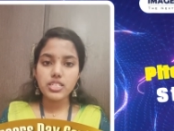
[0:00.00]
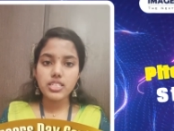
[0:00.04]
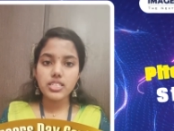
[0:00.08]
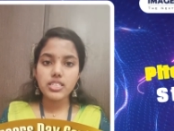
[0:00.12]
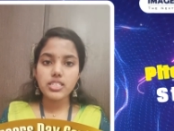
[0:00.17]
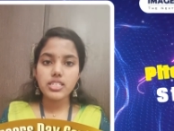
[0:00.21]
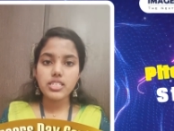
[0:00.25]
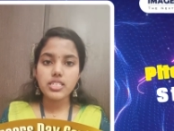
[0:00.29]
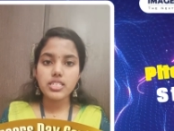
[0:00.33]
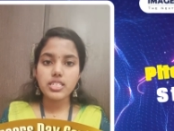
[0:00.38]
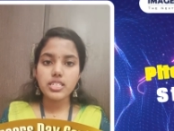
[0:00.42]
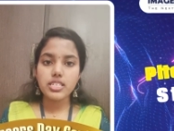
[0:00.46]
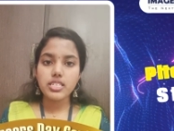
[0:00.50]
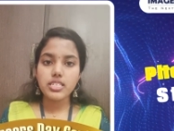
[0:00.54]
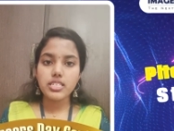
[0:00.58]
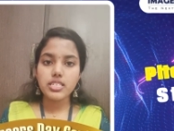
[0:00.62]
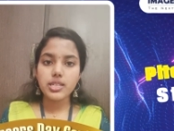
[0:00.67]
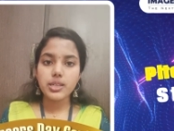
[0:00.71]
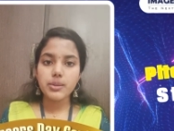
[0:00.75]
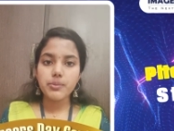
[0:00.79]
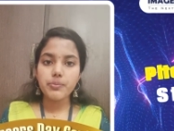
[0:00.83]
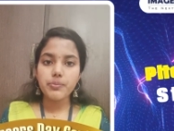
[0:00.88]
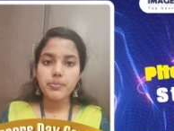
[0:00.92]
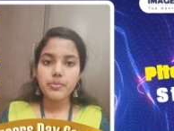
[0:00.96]
in this
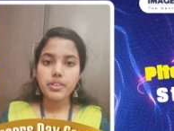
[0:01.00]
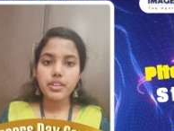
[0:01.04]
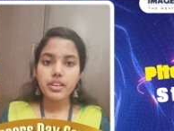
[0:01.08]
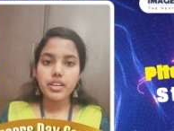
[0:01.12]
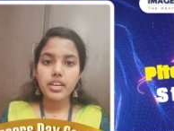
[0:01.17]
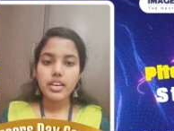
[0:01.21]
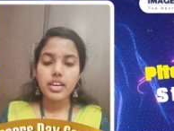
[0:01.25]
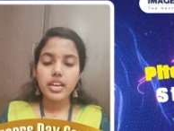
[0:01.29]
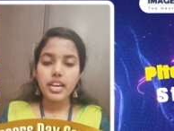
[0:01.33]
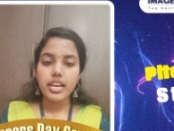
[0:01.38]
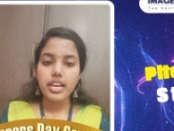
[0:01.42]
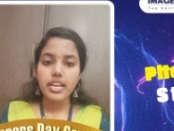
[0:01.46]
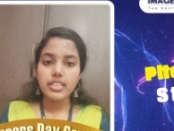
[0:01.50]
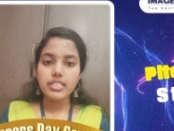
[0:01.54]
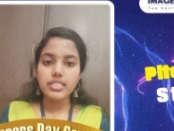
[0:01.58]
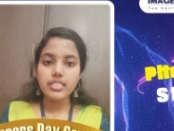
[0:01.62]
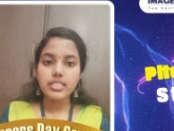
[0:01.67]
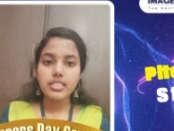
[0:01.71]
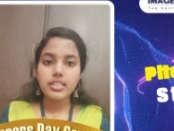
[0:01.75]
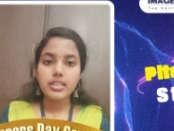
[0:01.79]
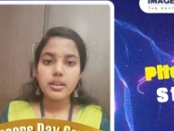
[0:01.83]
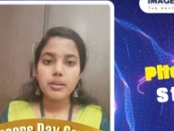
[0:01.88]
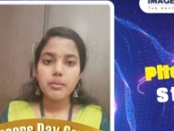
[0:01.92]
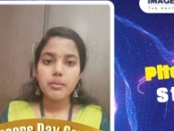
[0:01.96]
system? Yes,
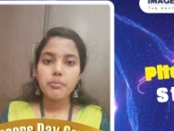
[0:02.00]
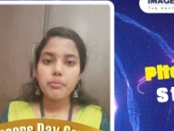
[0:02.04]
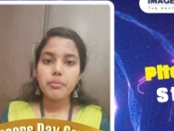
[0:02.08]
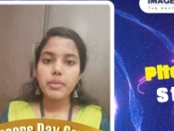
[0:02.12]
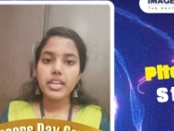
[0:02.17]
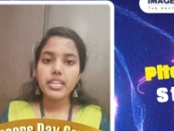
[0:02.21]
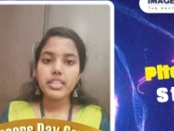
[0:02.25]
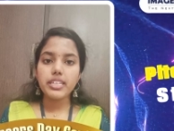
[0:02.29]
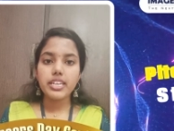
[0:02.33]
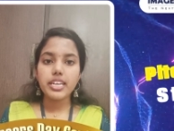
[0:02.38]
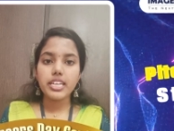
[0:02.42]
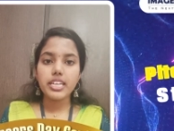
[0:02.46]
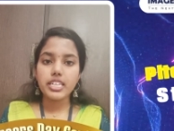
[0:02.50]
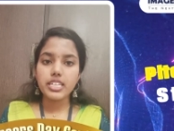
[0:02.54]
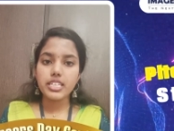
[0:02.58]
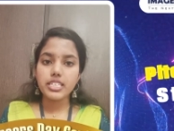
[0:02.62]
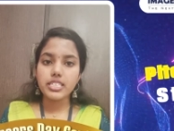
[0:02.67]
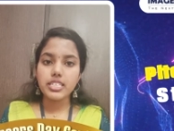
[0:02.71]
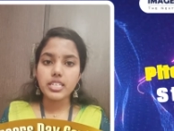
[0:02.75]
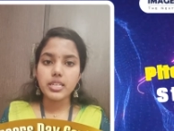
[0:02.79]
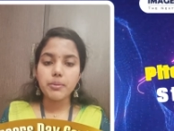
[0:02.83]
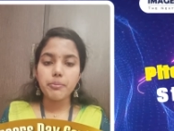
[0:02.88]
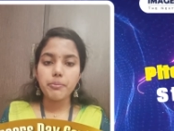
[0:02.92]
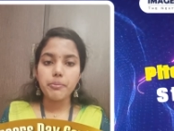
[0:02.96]
but it
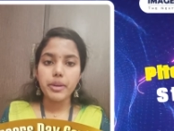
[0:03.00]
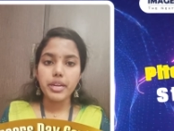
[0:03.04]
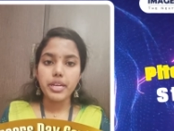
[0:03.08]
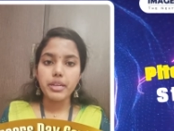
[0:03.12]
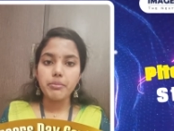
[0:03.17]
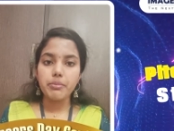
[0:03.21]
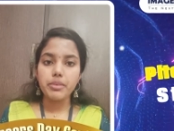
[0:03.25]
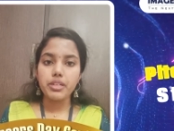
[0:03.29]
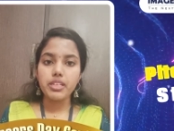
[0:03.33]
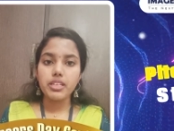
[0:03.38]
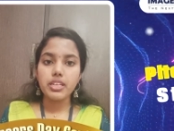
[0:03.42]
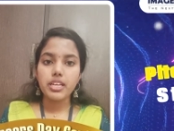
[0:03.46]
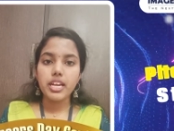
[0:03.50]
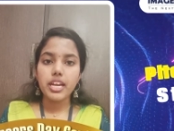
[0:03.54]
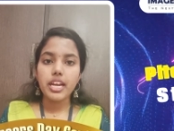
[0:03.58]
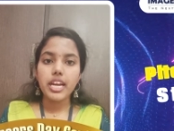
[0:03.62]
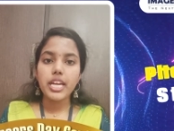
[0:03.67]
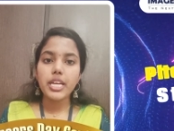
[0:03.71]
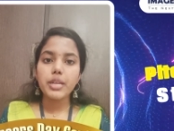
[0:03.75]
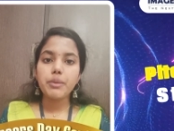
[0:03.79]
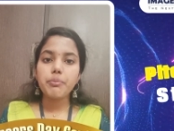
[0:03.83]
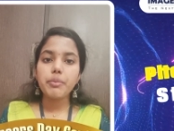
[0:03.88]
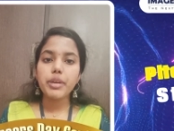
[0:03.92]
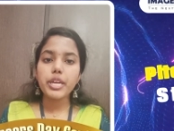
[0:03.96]
minimal.
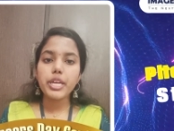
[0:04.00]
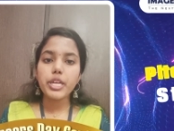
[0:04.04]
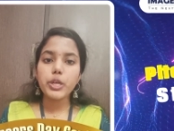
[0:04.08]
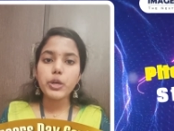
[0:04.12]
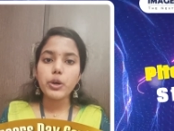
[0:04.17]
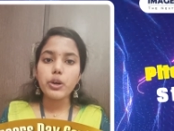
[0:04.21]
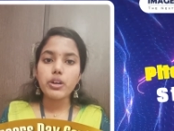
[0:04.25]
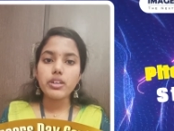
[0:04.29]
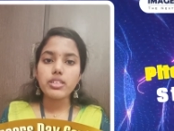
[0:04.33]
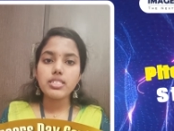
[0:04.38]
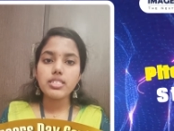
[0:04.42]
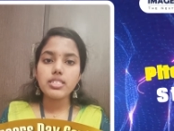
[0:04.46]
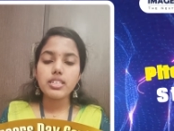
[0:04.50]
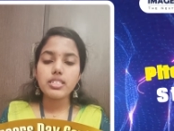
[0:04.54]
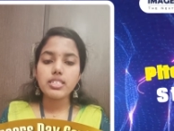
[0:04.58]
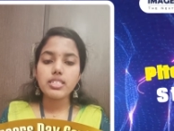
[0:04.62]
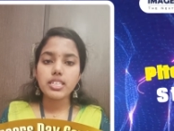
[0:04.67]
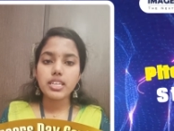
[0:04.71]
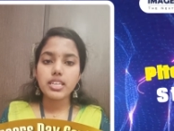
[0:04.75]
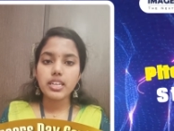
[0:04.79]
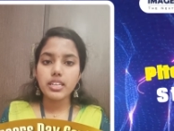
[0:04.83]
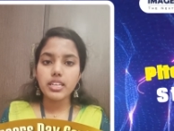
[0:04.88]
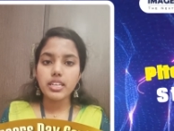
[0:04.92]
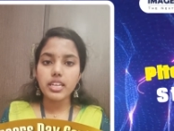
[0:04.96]
It may cause
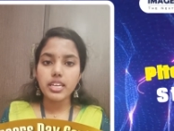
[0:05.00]
skin